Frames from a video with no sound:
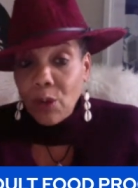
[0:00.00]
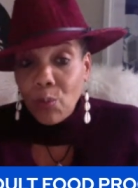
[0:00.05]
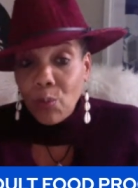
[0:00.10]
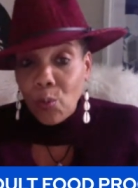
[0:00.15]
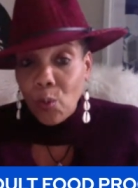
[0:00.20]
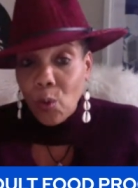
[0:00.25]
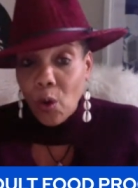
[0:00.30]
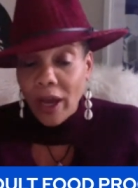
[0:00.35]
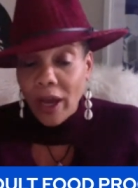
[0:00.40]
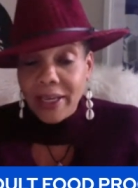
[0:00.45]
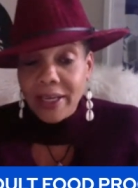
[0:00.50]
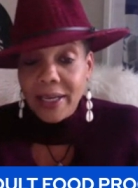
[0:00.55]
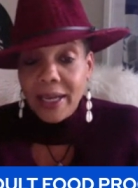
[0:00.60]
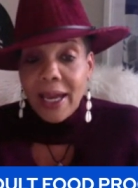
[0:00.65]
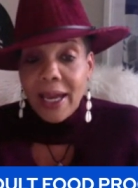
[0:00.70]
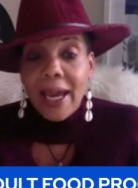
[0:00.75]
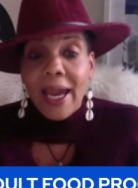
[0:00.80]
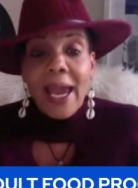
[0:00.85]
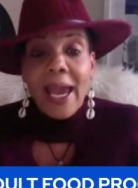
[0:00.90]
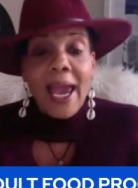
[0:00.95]
one.
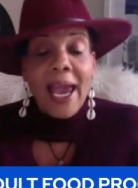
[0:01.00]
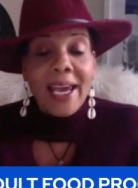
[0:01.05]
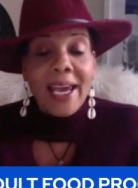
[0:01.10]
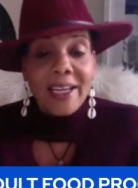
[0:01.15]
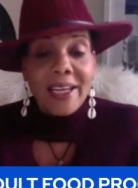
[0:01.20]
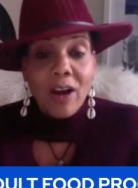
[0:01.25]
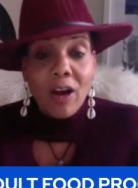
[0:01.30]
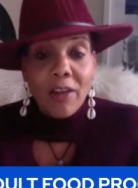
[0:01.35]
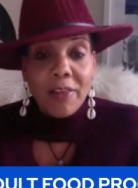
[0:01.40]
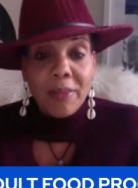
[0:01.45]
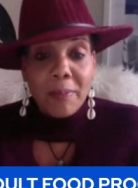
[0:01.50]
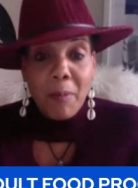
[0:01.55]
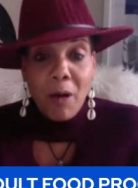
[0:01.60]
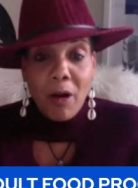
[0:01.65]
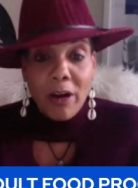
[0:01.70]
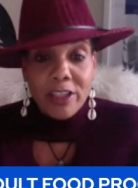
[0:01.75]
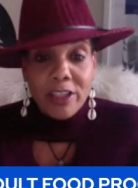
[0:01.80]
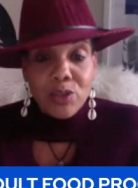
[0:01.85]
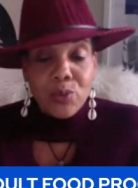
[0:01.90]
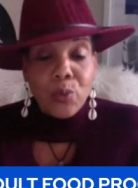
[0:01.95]
And on
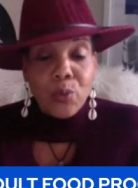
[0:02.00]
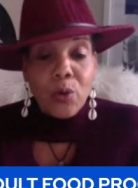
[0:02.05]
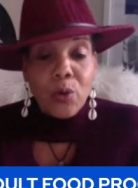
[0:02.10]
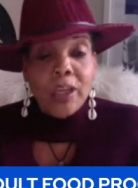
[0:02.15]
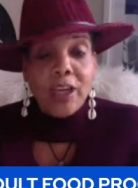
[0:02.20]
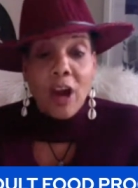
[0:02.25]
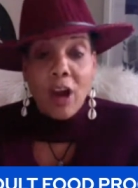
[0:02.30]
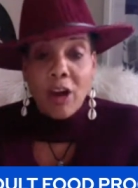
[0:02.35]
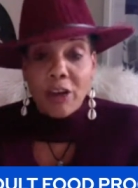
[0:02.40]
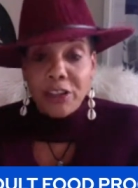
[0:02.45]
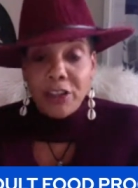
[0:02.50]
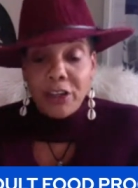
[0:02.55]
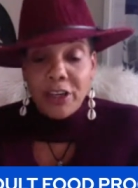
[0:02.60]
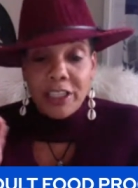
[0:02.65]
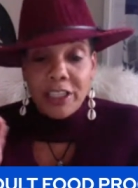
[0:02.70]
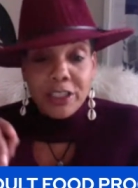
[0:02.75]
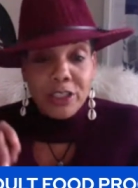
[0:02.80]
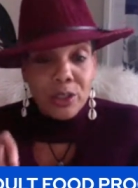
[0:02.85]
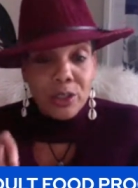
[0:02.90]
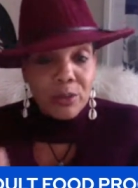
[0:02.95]
March 1, all you're
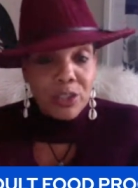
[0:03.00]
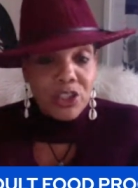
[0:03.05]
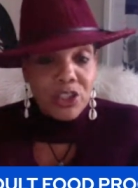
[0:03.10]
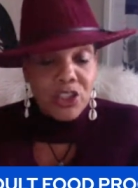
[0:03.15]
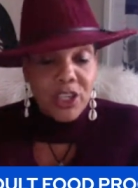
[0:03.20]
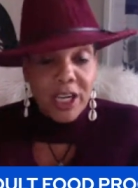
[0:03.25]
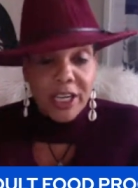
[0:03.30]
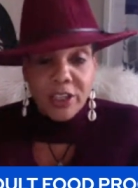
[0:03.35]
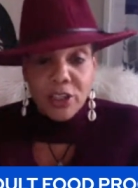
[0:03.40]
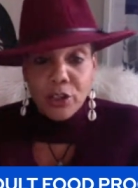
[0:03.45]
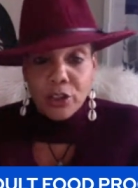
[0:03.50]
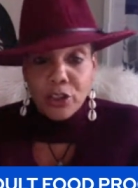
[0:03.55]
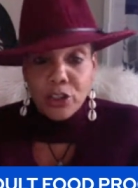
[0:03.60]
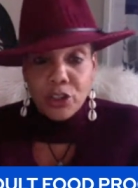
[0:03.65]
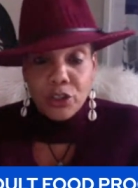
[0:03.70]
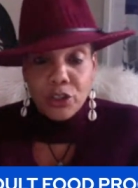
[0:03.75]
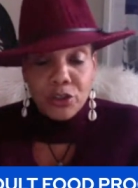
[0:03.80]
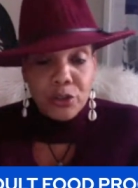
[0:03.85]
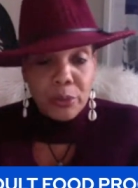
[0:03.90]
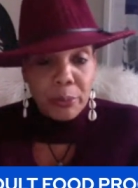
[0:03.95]
going to do is check your
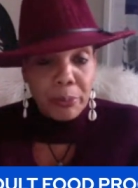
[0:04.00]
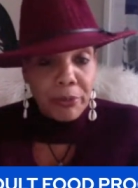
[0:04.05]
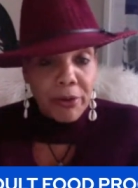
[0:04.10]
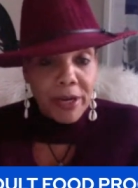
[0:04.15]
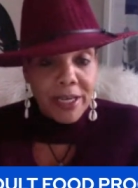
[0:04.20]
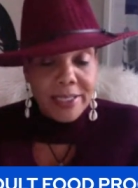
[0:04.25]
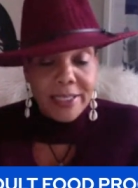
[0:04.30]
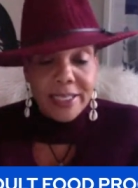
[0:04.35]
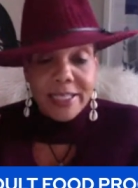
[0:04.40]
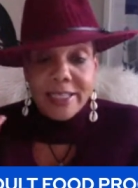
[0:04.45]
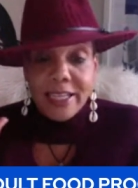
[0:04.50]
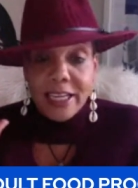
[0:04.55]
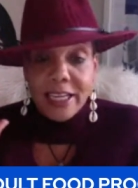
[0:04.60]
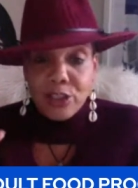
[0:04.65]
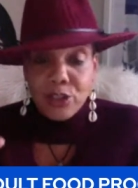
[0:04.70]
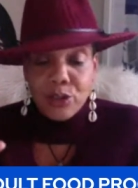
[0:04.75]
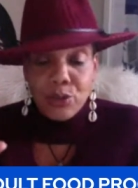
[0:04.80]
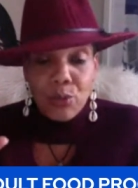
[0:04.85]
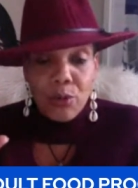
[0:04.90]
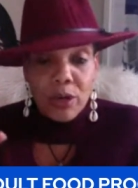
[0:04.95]
children present. They
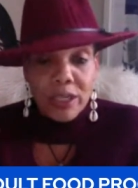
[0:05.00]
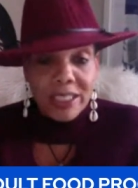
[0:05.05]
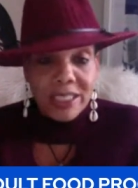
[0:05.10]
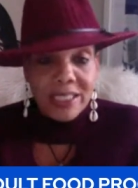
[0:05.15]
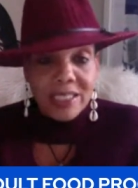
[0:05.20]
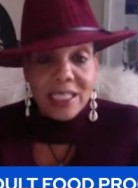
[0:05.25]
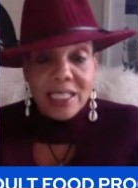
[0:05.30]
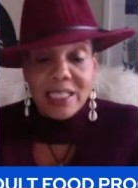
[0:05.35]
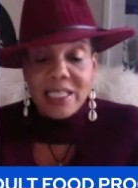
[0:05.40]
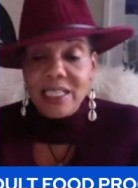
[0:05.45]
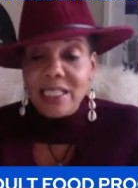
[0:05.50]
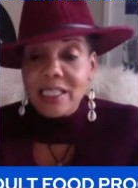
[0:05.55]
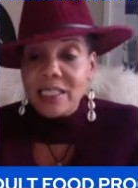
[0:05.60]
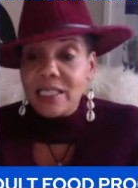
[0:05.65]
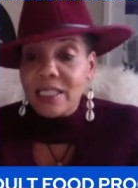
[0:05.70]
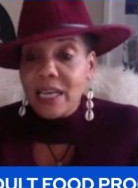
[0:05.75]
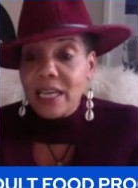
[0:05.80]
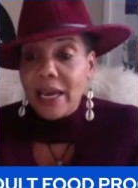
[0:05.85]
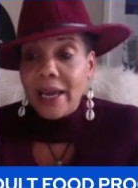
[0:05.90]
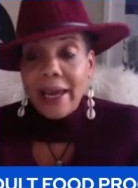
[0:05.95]
do want
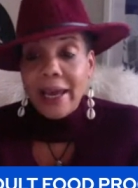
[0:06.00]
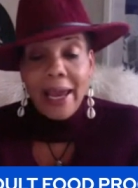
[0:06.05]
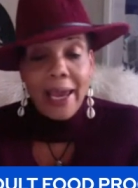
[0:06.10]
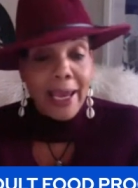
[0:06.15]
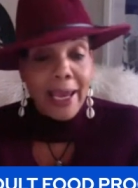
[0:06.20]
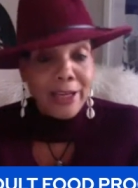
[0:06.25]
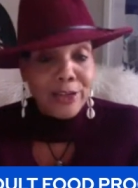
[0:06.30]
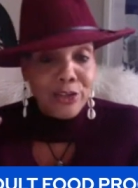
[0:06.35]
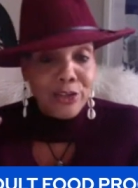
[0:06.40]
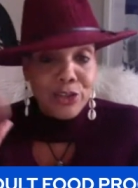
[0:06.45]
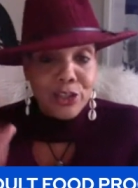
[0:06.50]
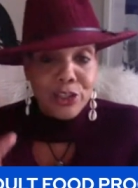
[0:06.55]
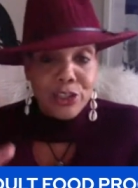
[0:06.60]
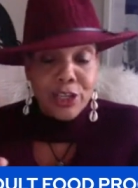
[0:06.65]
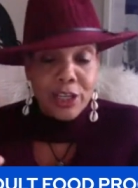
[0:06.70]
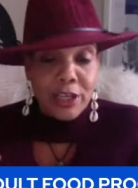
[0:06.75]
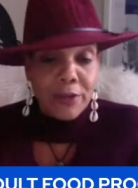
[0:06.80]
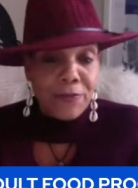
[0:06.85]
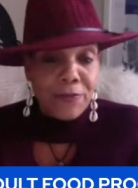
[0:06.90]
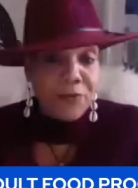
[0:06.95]
attendance, and you're just
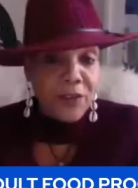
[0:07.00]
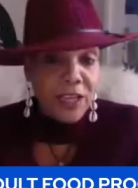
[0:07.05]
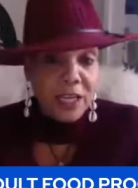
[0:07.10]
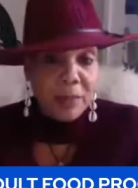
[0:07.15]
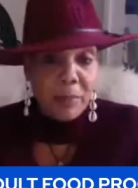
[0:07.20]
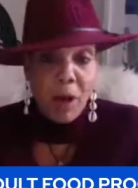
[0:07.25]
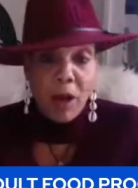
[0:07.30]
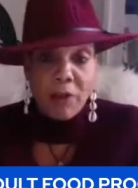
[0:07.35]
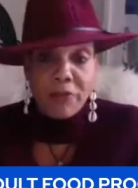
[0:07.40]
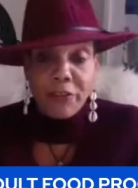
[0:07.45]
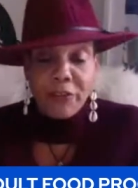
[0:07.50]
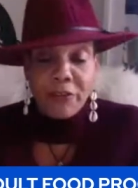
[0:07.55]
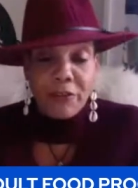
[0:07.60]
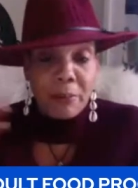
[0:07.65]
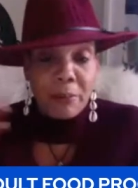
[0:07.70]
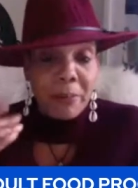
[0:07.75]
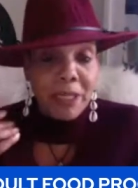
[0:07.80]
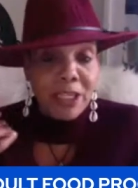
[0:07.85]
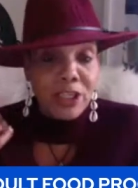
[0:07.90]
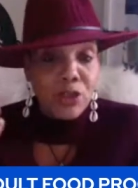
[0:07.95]
going to feed them off of a
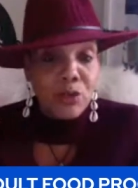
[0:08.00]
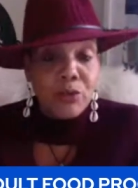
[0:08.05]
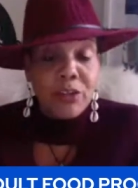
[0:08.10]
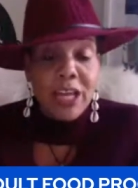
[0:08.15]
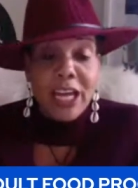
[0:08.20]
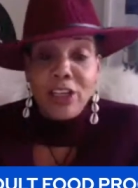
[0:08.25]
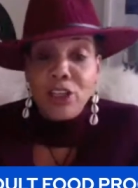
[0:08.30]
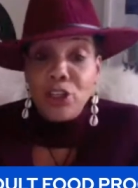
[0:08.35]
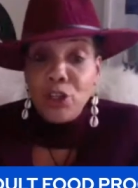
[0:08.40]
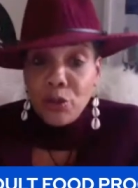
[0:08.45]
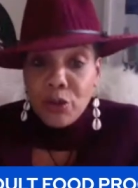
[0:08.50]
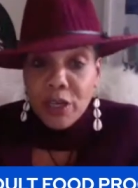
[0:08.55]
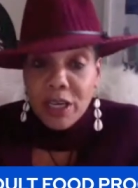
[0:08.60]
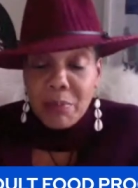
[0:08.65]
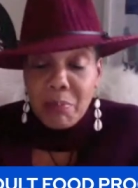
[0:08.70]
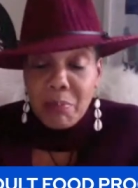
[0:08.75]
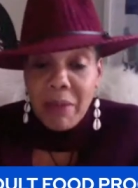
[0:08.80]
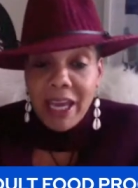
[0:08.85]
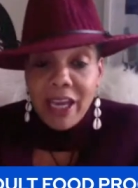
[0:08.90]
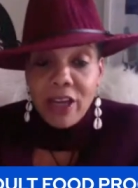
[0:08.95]
menu that you can
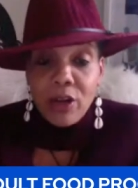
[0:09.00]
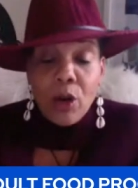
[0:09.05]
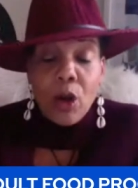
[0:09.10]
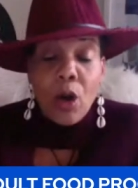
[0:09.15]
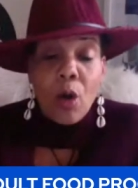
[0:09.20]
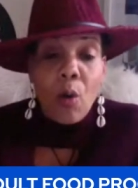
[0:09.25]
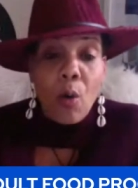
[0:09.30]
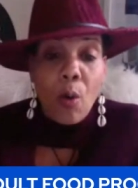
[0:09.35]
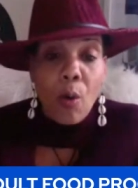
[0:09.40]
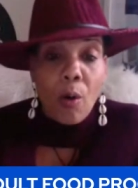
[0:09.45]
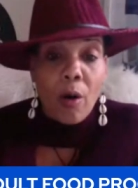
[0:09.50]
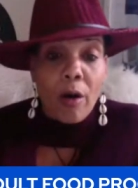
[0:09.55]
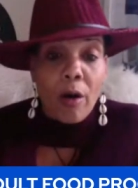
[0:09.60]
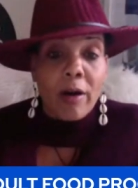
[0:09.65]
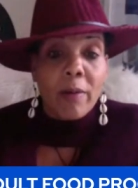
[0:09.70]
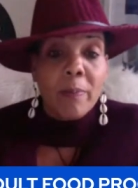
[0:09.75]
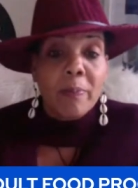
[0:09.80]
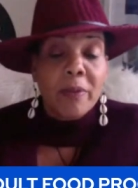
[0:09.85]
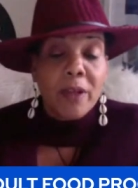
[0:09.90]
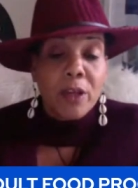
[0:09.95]
make,
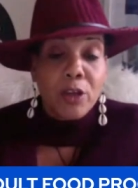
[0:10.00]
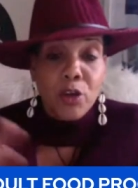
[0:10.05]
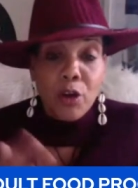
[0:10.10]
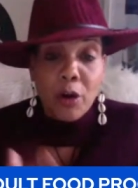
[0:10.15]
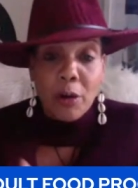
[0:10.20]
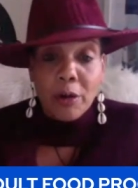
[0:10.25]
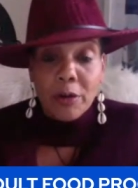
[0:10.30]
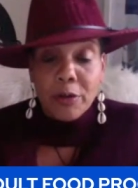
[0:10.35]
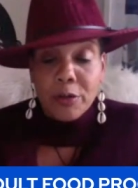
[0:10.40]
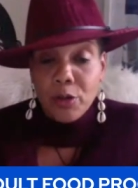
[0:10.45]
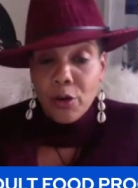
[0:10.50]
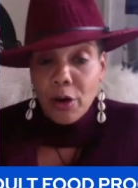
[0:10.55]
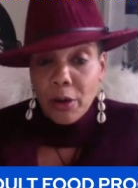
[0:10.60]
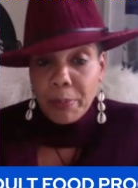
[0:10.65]
or your, your